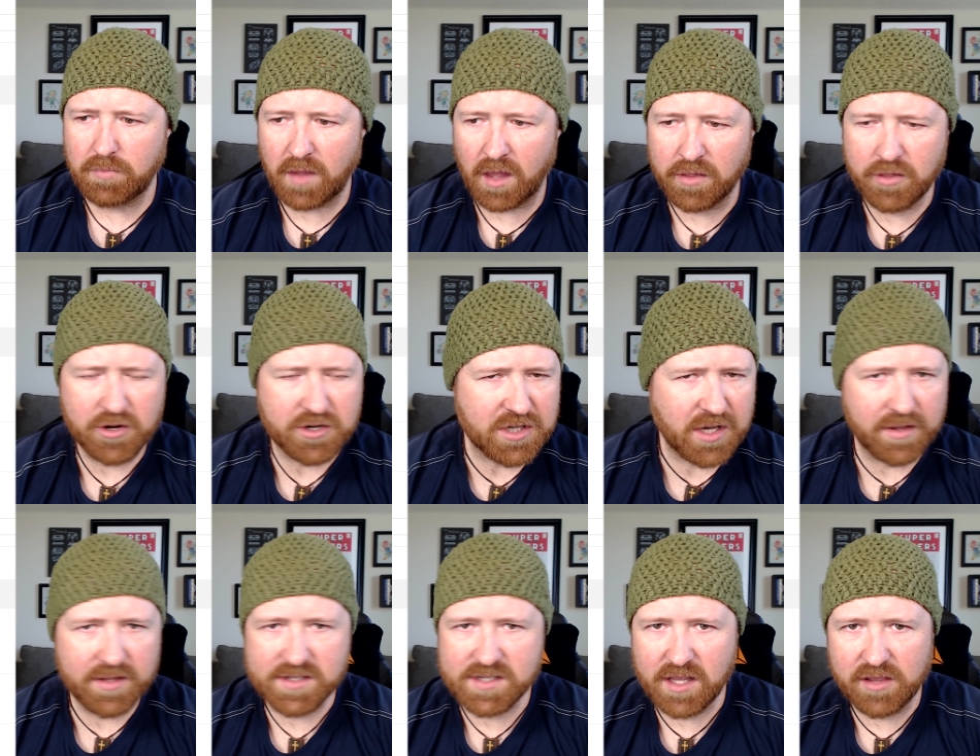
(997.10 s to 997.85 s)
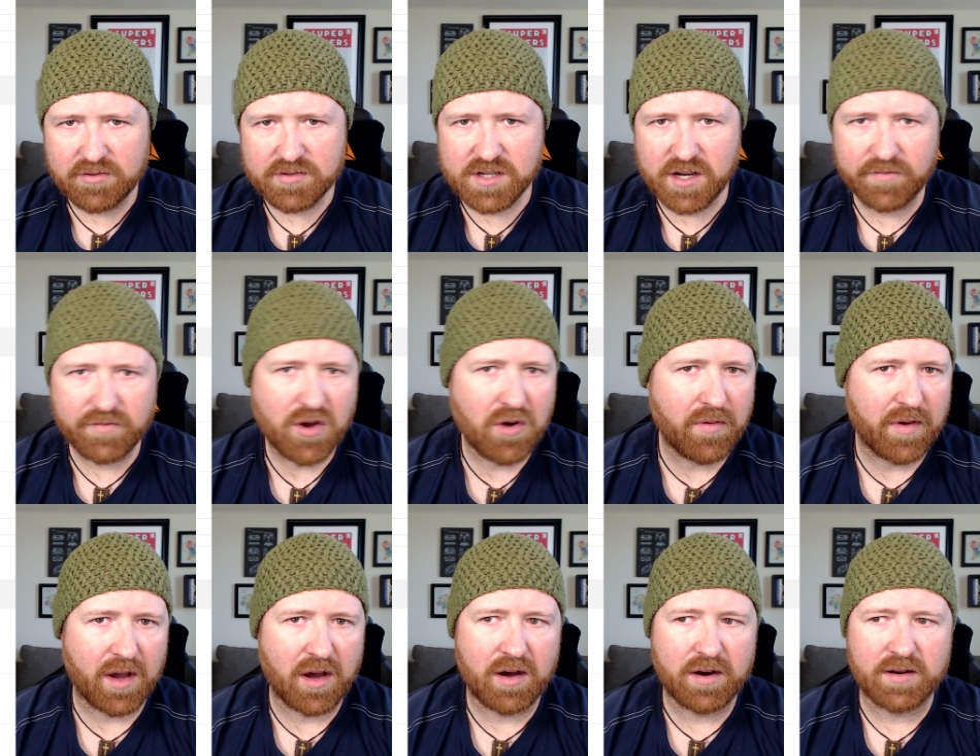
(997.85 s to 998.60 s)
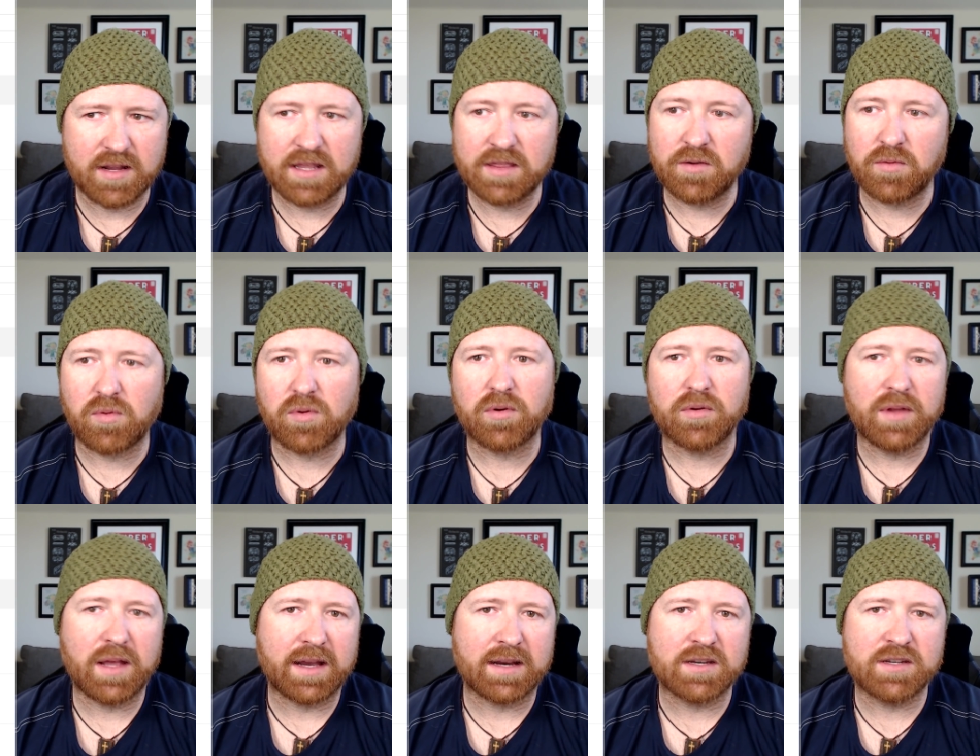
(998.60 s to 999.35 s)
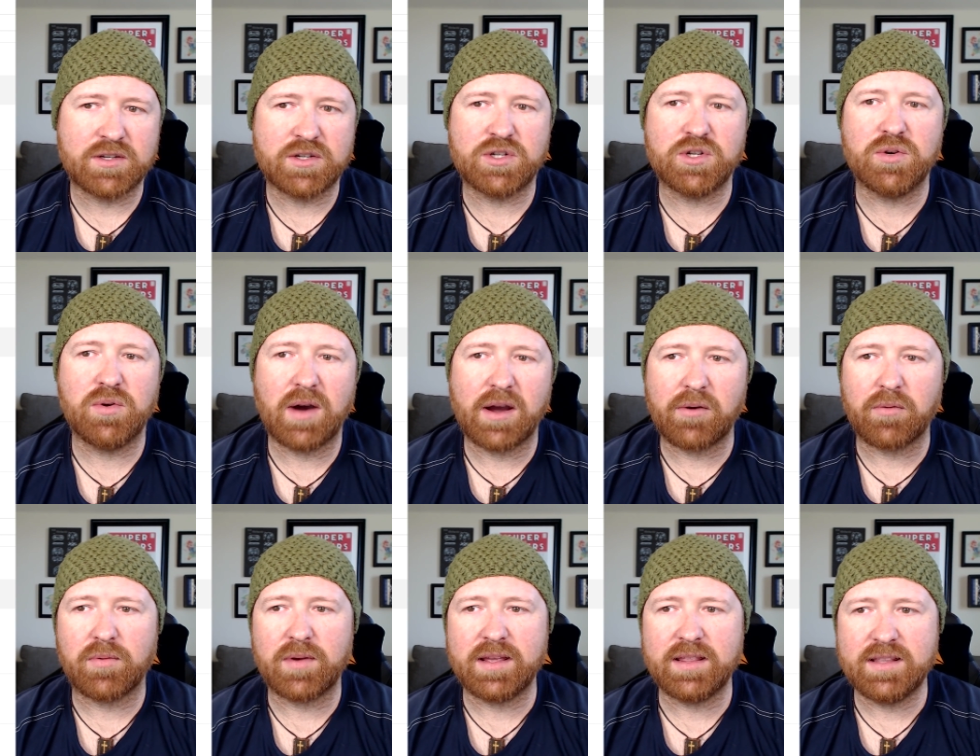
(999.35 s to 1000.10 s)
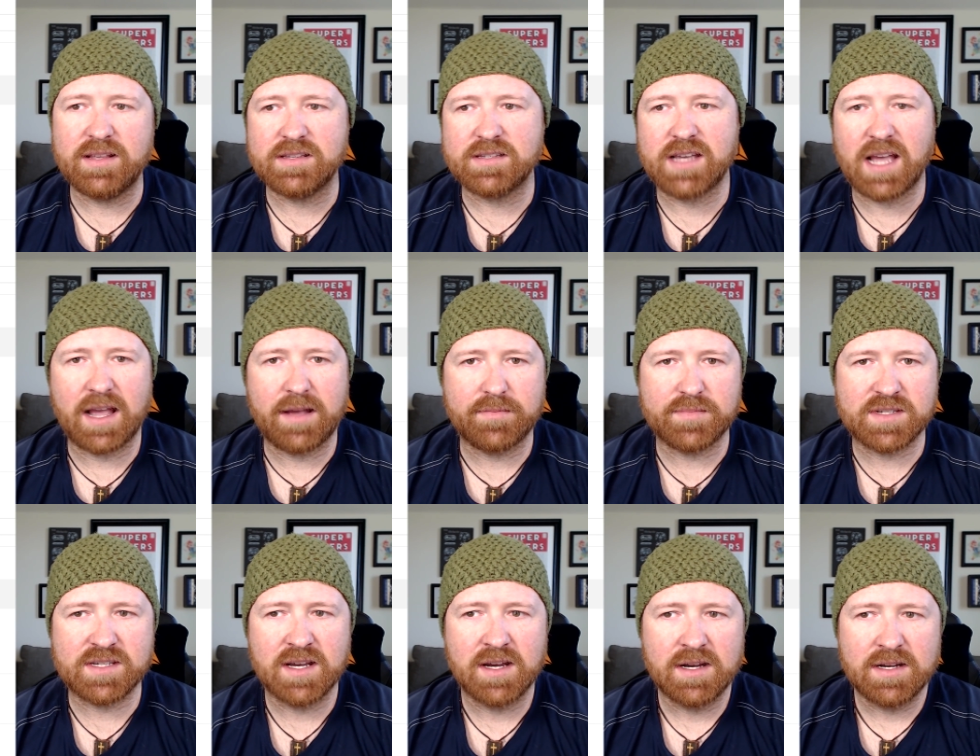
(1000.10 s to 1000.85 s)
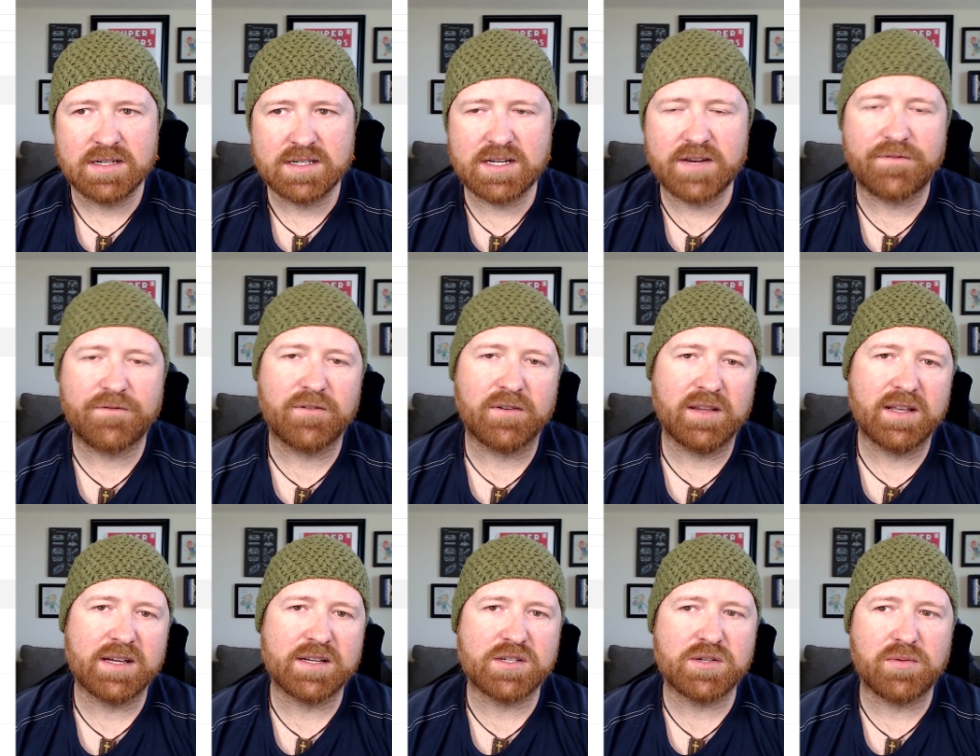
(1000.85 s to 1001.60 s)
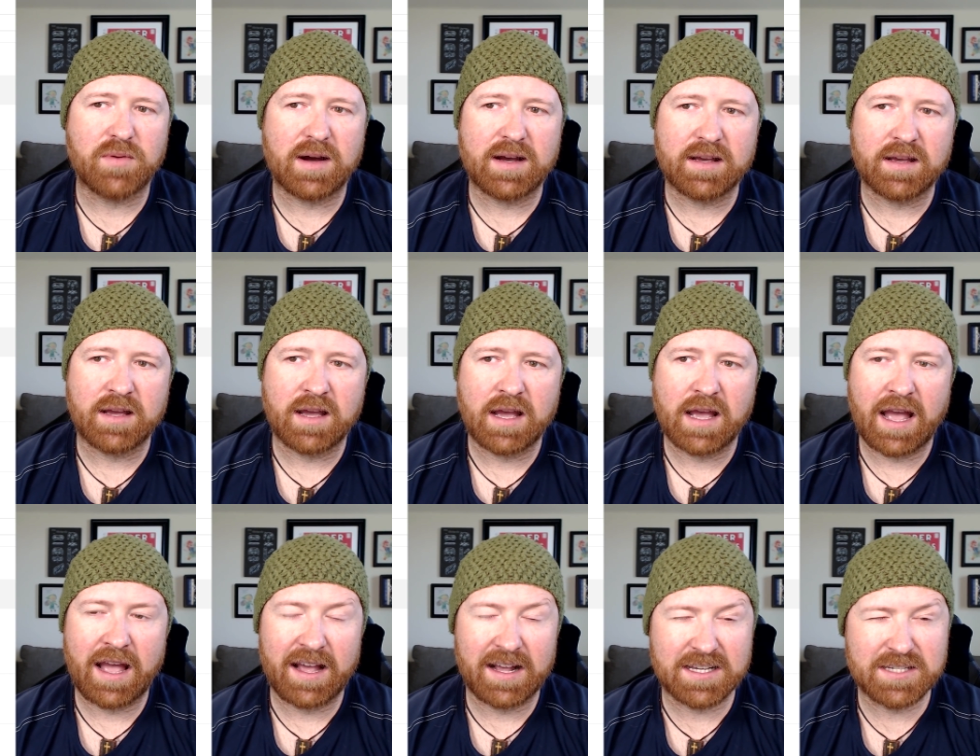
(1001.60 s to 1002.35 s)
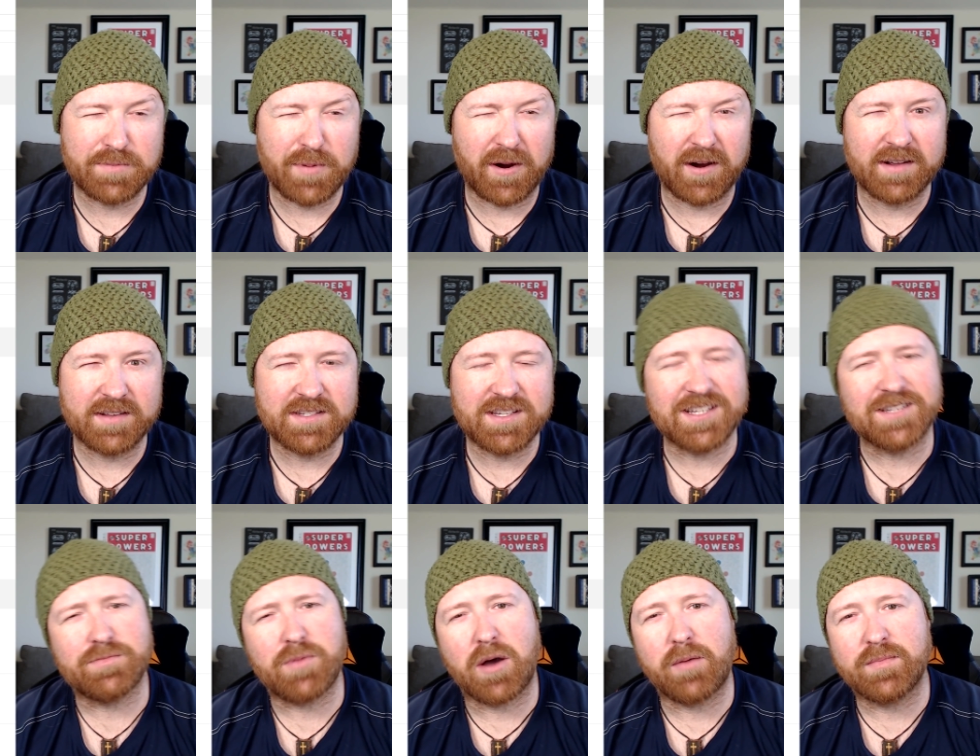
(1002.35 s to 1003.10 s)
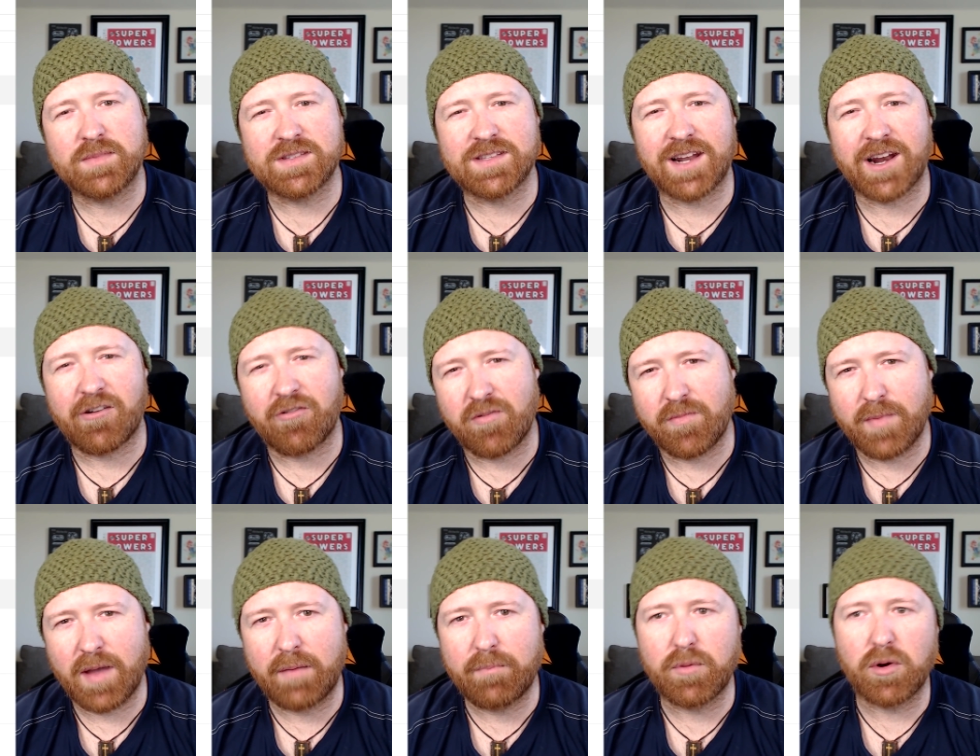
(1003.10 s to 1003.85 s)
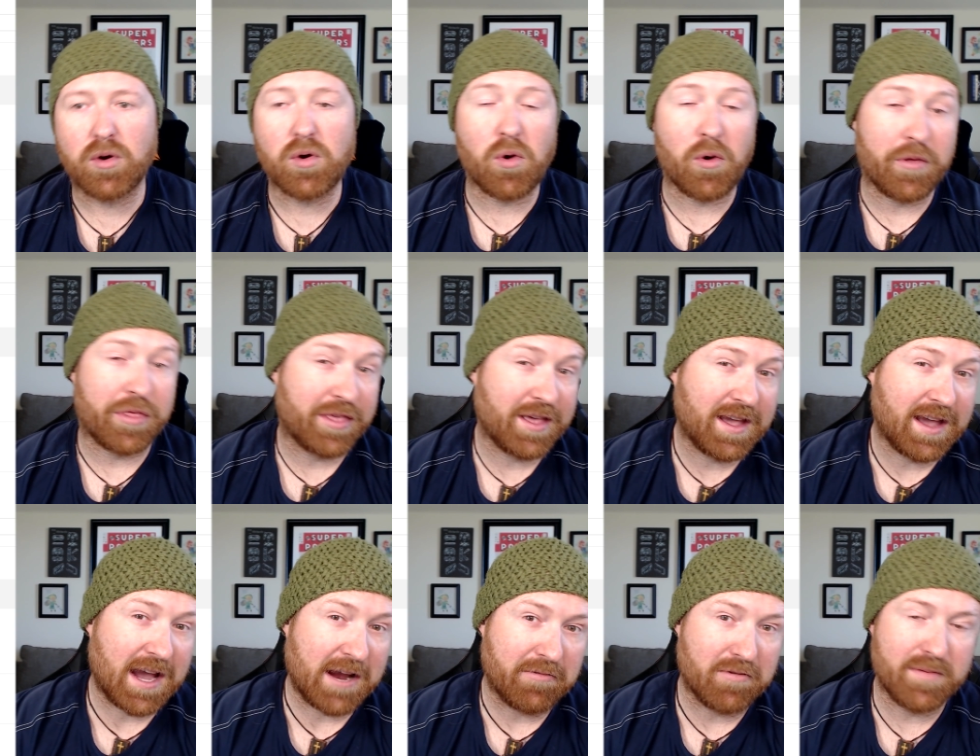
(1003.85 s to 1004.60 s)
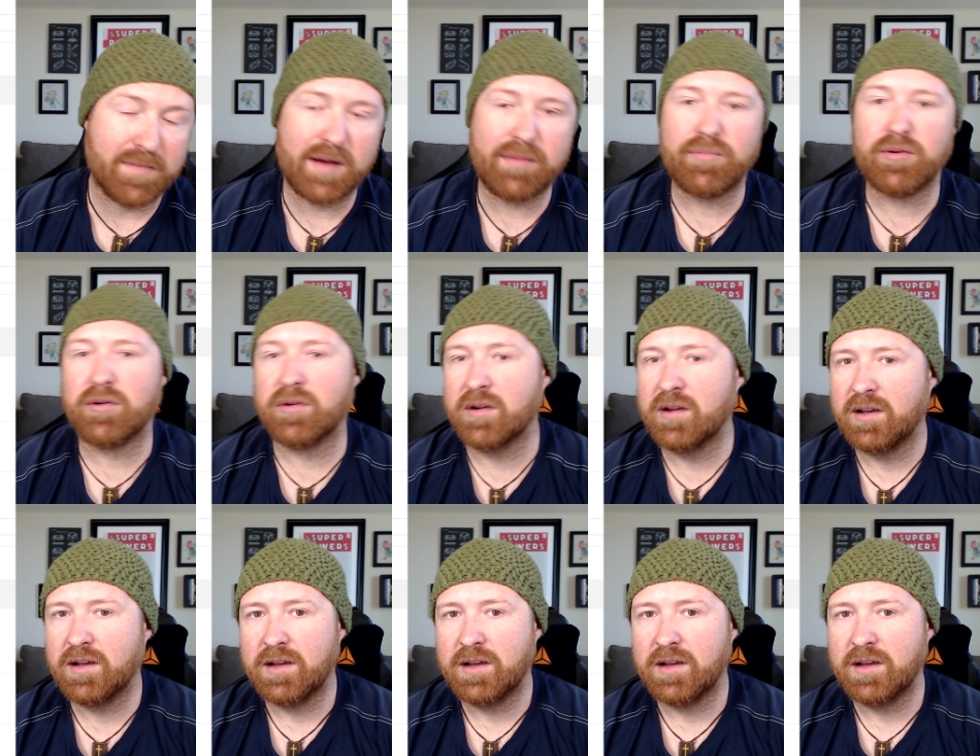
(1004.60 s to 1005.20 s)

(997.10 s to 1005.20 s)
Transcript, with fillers: there's all this other stuff going on in the world. Like, do I read these games differently? Do I experience these moments that I remember or think I remember?